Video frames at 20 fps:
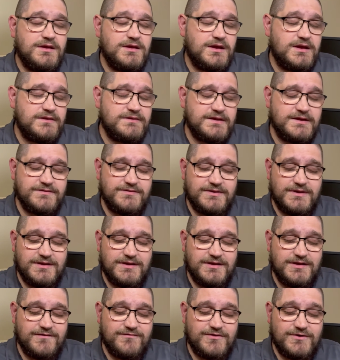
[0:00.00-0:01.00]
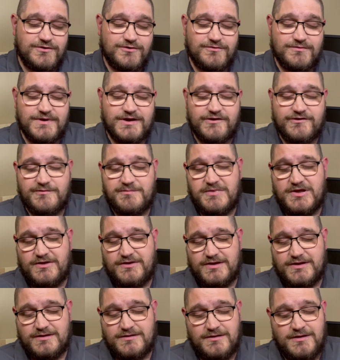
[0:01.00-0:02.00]
and that they have the correct
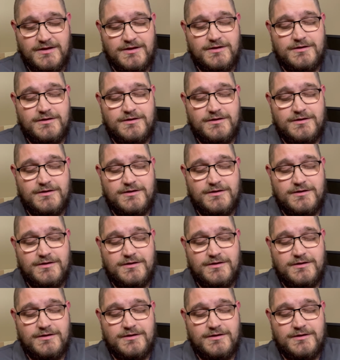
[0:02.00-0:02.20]
spelling,